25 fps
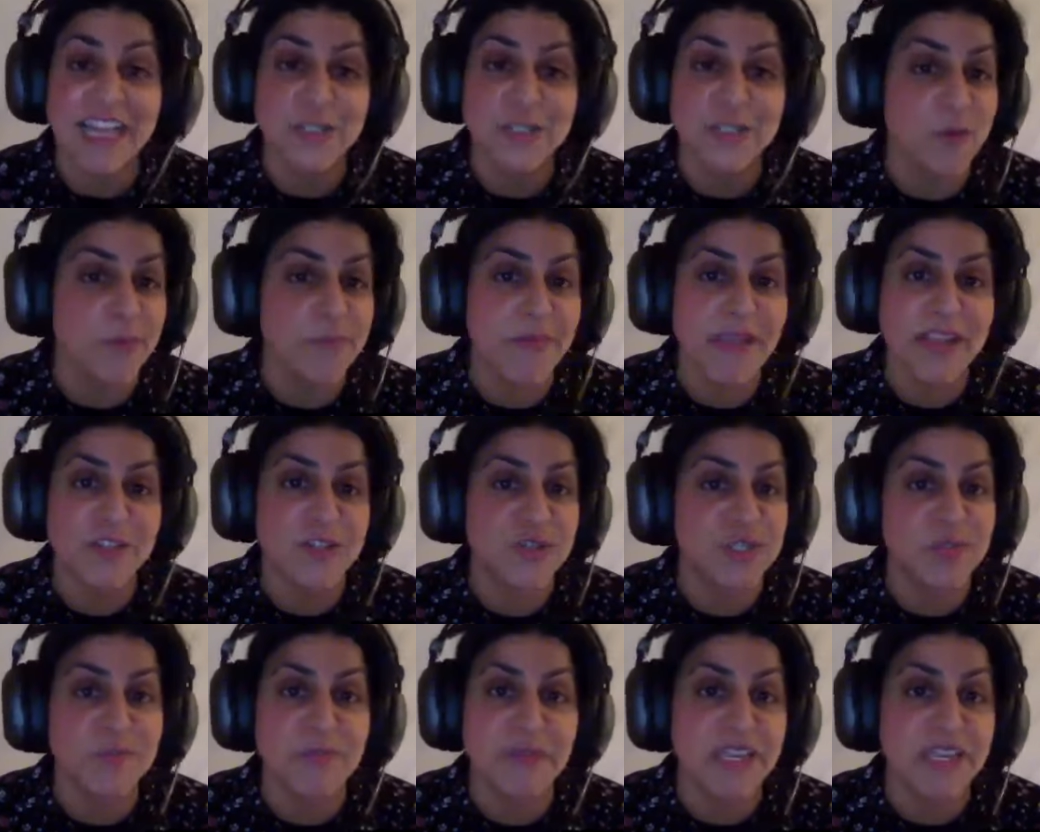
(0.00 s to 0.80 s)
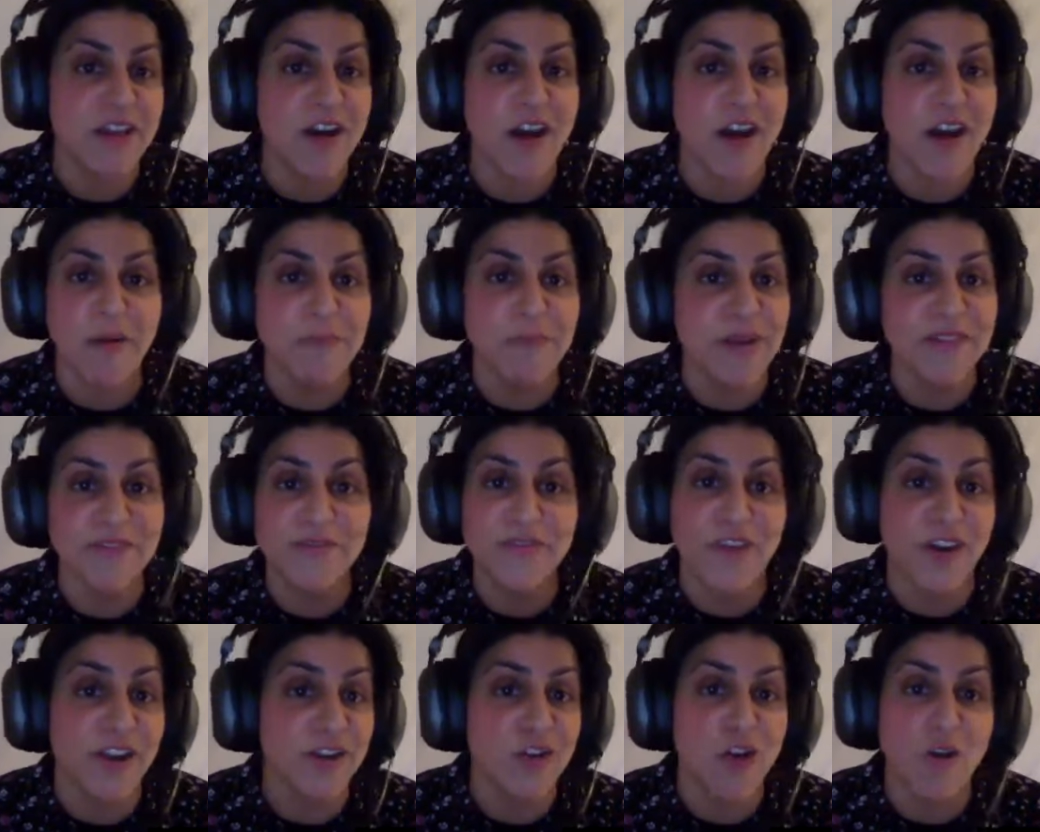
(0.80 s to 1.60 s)
that's what makes you speak up
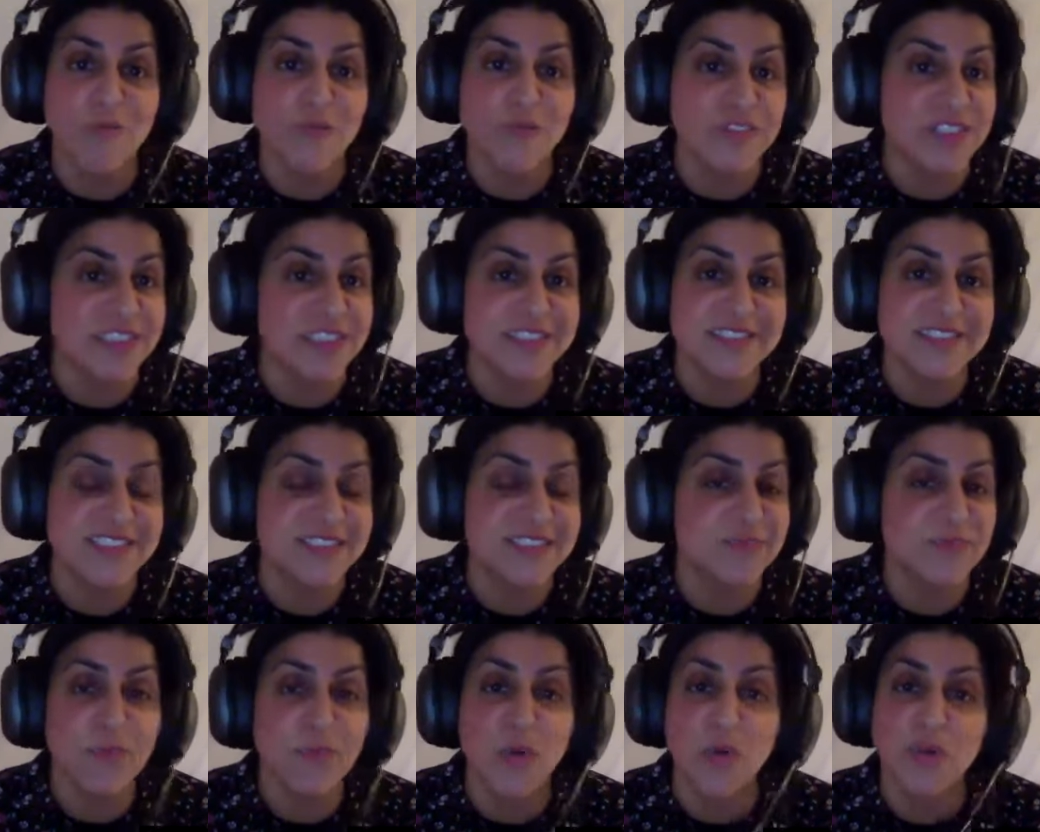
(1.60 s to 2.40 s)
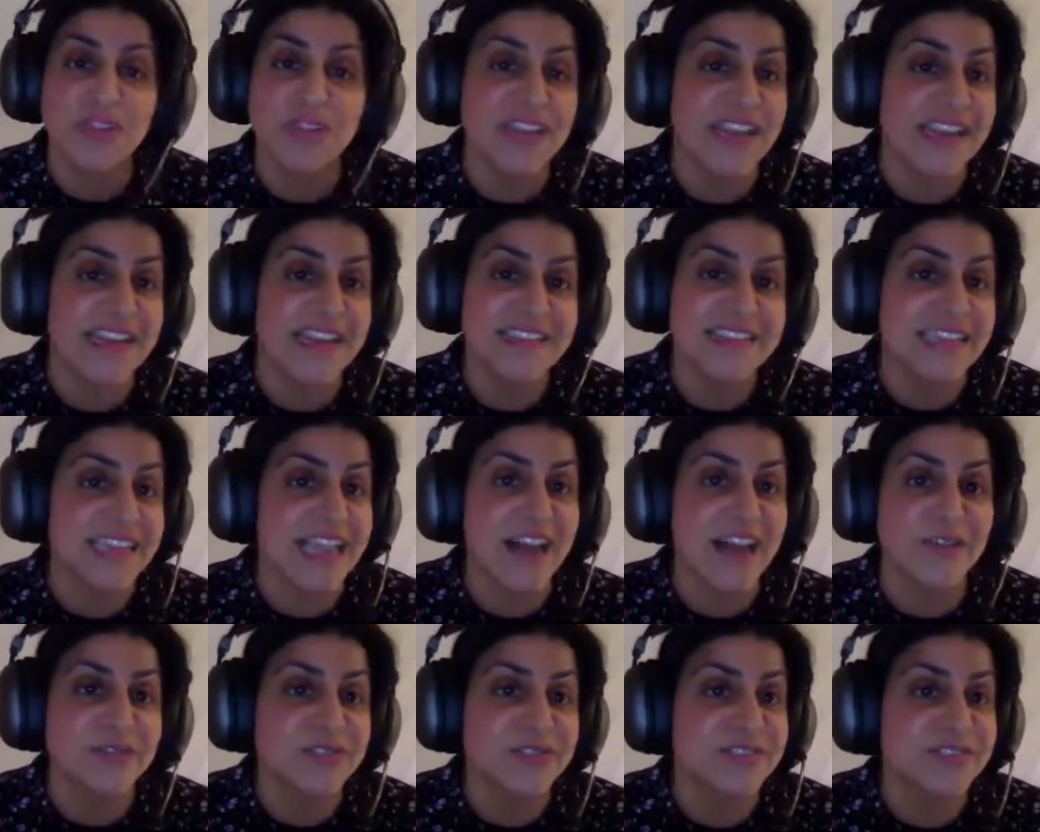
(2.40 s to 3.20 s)
and find confidence more than anything
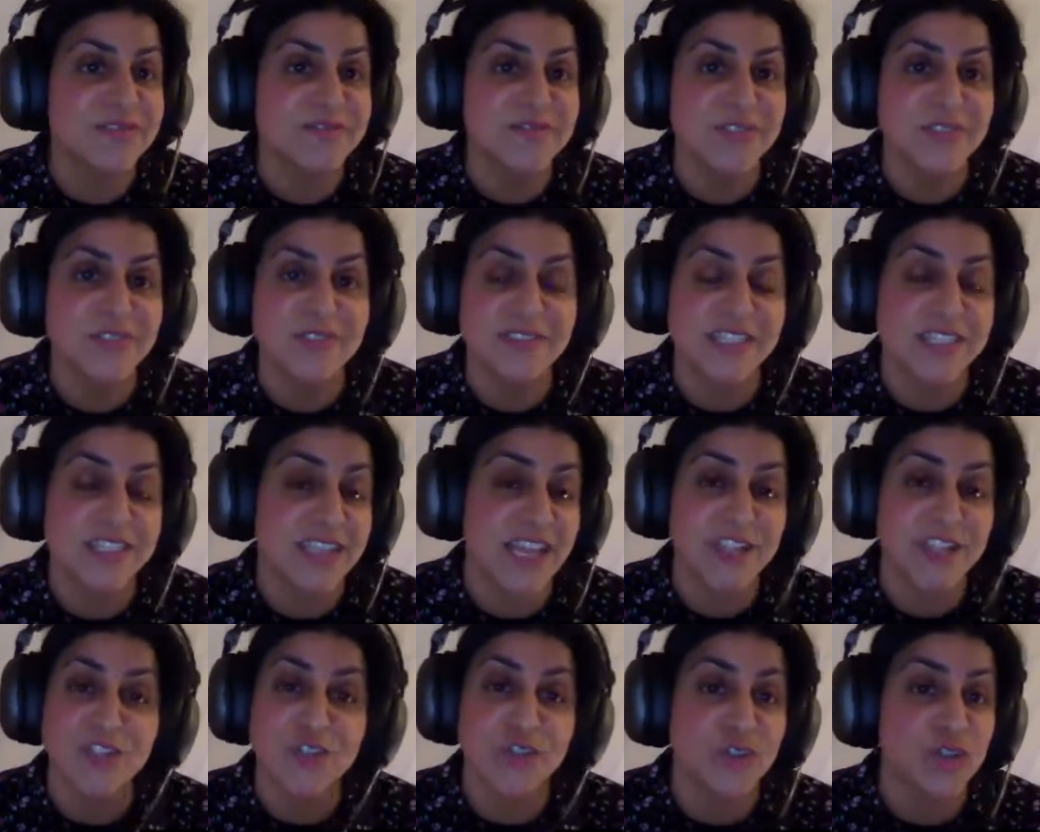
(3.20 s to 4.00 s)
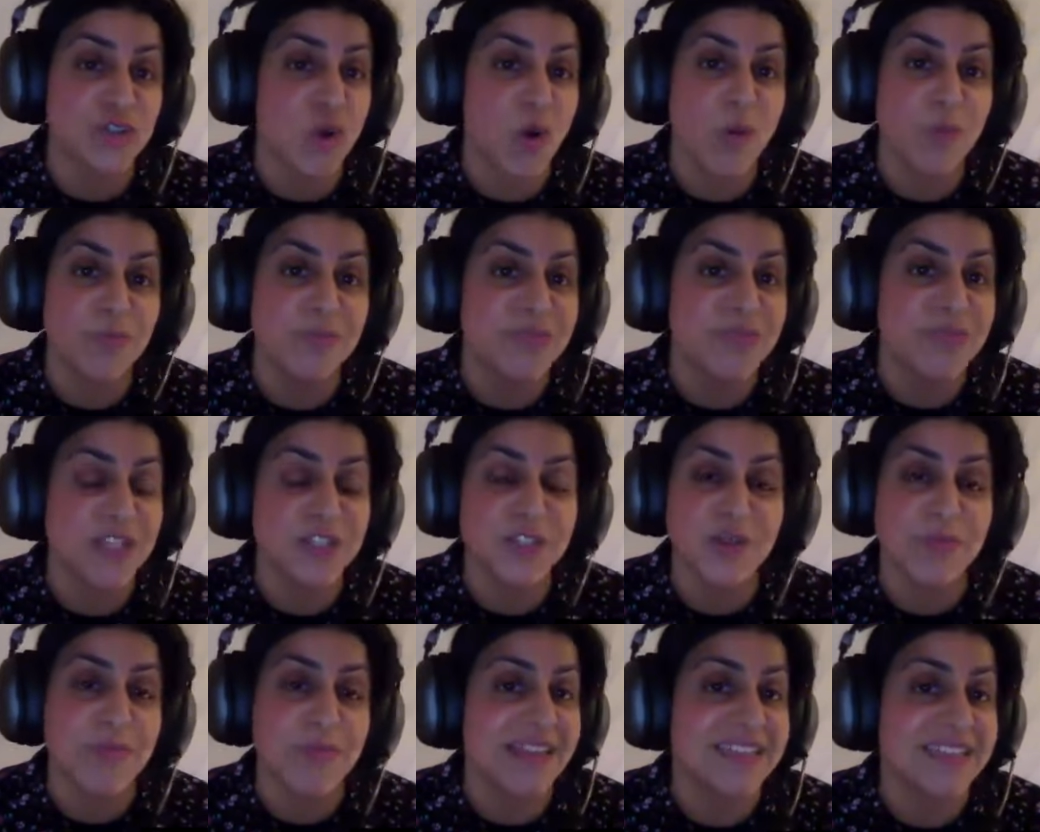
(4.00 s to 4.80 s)
else, because that's your job,
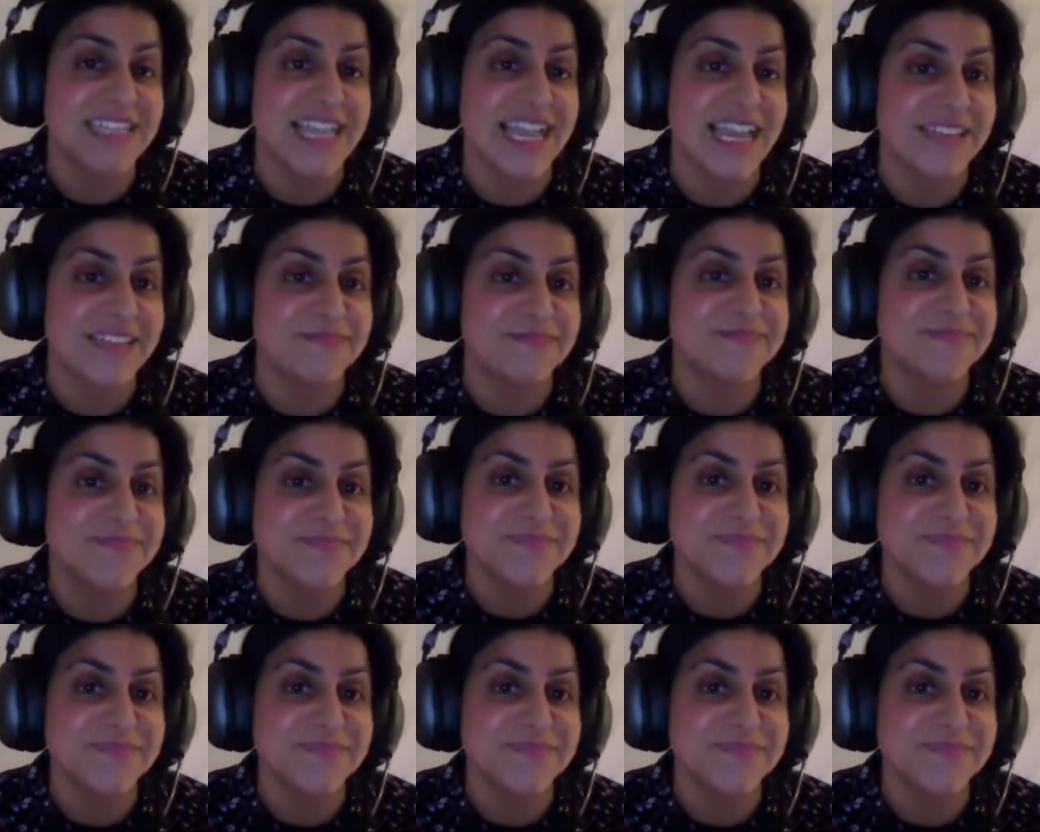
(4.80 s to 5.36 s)
that's yeah. your mandate.